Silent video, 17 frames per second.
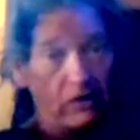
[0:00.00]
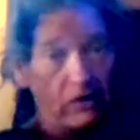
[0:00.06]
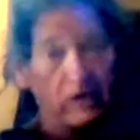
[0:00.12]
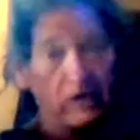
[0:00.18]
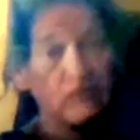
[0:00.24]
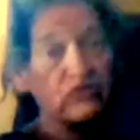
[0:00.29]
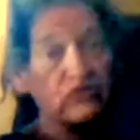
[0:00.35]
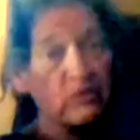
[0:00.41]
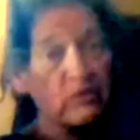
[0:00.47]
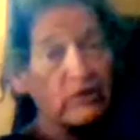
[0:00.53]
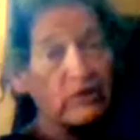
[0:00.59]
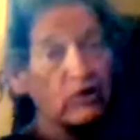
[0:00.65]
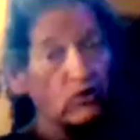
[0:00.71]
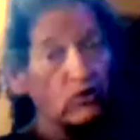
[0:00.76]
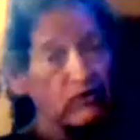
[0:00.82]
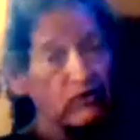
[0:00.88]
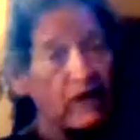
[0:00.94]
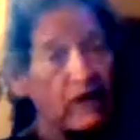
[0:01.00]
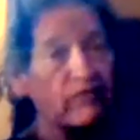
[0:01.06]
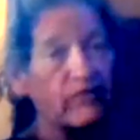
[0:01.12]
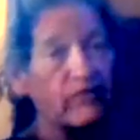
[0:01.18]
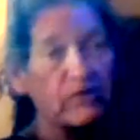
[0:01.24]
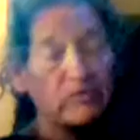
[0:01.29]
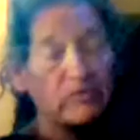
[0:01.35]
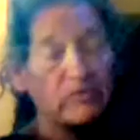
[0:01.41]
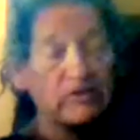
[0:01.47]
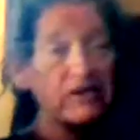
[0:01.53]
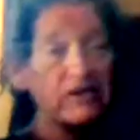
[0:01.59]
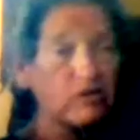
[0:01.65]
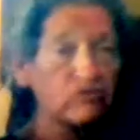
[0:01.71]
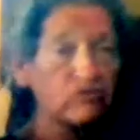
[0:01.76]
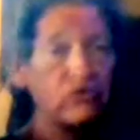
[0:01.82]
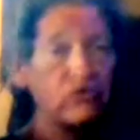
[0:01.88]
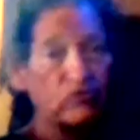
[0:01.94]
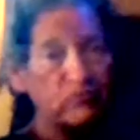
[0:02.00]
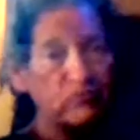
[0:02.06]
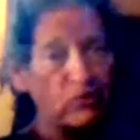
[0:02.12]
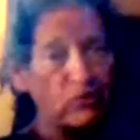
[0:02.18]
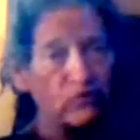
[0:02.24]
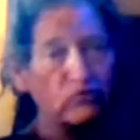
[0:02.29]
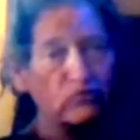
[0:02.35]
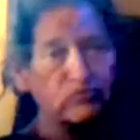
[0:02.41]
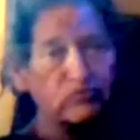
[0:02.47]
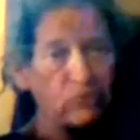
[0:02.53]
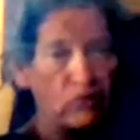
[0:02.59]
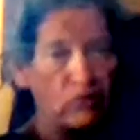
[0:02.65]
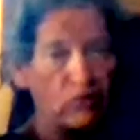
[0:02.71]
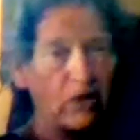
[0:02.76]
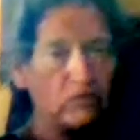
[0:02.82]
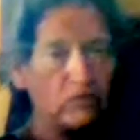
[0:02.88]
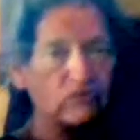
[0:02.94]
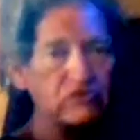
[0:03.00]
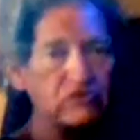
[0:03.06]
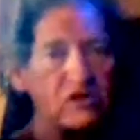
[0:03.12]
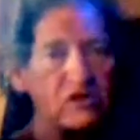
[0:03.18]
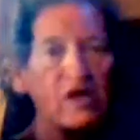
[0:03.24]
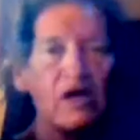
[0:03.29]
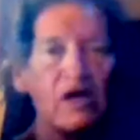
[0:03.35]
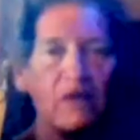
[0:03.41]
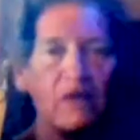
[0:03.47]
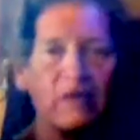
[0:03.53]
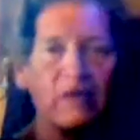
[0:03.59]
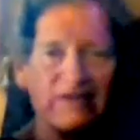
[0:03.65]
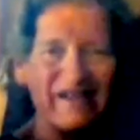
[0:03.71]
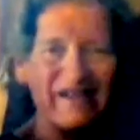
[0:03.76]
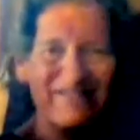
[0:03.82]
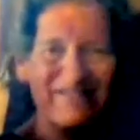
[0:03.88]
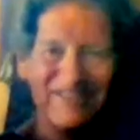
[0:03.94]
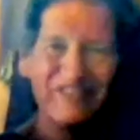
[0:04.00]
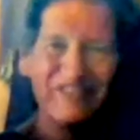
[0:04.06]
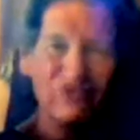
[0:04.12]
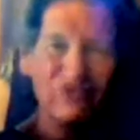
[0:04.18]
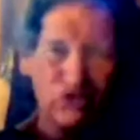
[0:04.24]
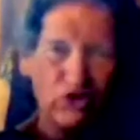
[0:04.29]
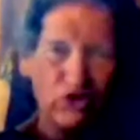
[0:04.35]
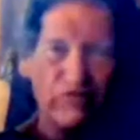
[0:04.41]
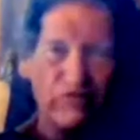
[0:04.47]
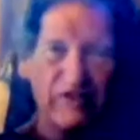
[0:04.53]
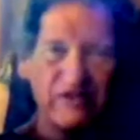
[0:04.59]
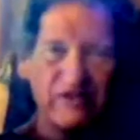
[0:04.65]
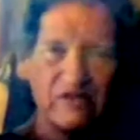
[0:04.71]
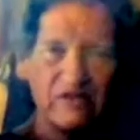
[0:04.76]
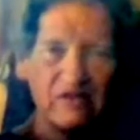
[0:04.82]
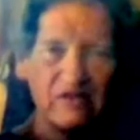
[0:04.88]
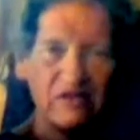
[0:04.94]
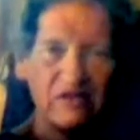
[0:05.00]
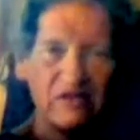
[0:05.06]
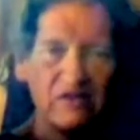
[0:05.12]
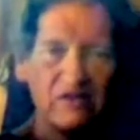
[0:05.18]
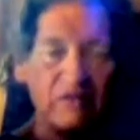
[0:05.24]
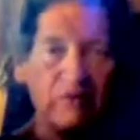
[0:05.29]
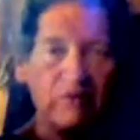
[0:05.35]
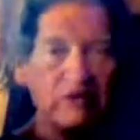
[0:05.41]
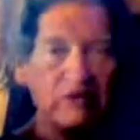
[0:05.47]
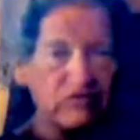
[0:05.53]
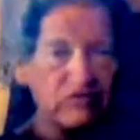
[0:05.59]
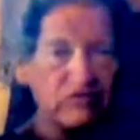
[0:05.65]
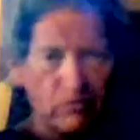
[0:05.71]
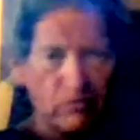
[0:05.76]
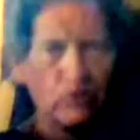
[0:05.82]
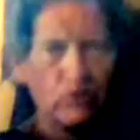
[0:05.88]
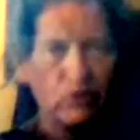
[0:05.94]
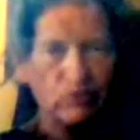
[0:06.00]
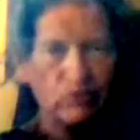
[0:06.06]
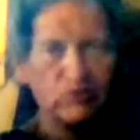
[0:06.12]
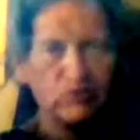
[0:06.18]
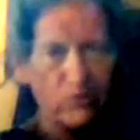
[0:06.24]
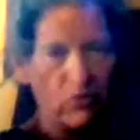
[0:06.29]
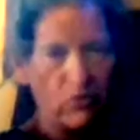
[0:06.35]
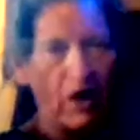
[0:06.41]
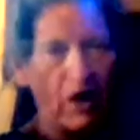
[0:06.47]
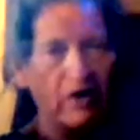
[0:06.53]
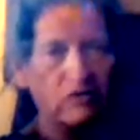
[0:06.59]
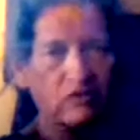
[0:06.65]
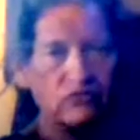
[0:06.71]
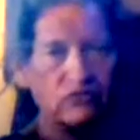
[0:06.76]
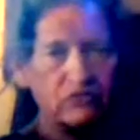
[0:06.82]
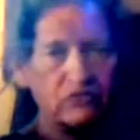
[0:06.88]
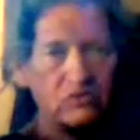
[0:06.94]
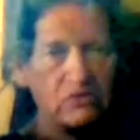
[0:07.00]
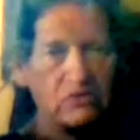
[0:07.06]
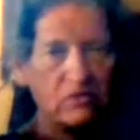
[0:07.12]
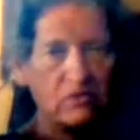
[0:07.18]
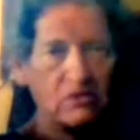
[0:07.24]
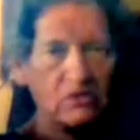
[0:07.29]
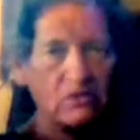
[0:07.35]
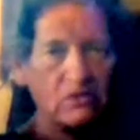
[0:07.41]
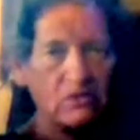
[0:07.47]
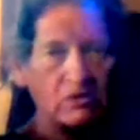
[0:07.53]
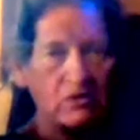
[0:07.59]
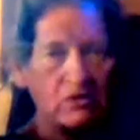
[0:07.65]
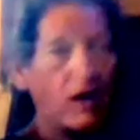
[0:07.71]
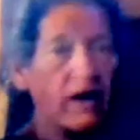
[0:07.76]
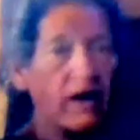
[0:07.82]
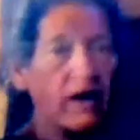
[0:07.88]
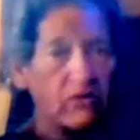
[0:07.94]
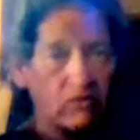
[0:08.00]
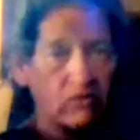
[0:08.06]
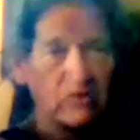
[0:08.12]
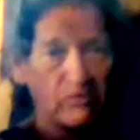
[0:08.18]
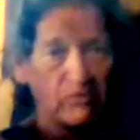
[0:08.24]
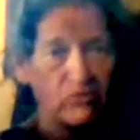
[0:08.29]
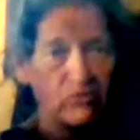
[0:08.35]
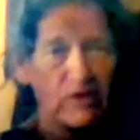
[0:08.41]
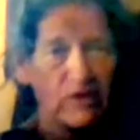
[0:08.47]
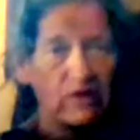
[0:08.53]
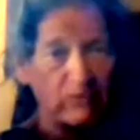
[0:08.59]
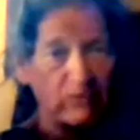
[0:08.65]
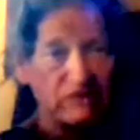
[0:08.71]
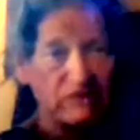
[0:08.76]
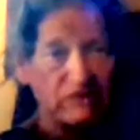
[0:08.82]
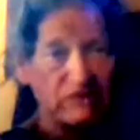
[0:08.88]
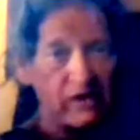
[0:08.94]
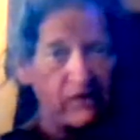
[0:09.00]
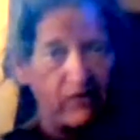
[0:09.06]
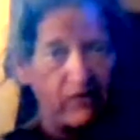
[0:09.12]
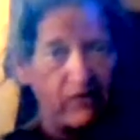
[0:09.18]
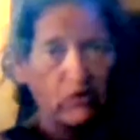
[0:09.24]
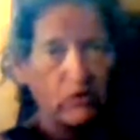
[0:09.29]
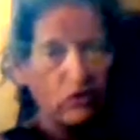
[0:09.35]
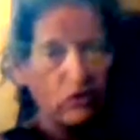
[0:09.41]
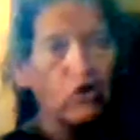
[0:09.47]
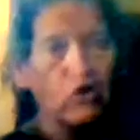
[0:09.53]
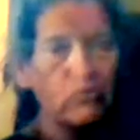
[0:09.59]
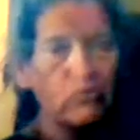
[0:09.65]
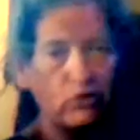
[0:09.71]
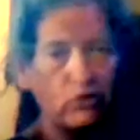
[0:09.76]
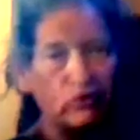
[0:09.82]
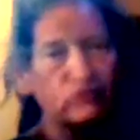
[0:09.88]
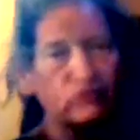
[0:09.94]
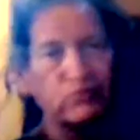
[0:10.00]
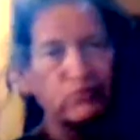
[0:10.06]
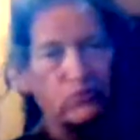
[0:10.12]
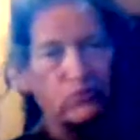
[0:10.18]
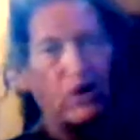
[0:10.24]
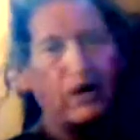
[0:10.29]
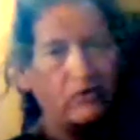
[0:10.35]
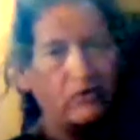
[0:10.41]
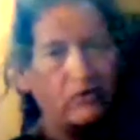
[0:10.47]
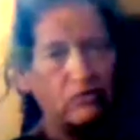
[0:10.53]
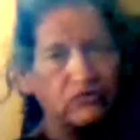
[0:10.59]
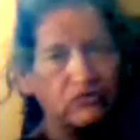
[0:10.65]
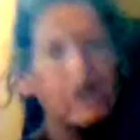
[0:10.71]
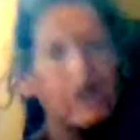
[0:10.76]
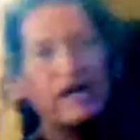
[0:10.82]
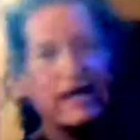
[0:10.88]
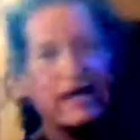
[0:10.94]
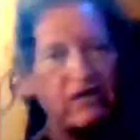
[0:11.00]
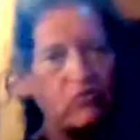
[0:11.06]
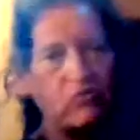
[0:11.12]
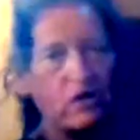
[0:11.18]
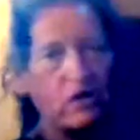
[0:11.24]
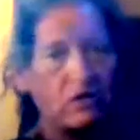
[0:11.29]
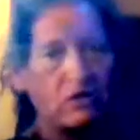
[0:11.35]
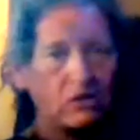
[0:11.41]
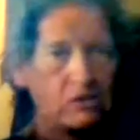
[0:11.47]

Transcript: if somebody goes after them and kills those murderous marauders, how about that? They deserve it because they're murderous marauders. I don't want them around myself. I don't want no murderous marauders anywhere.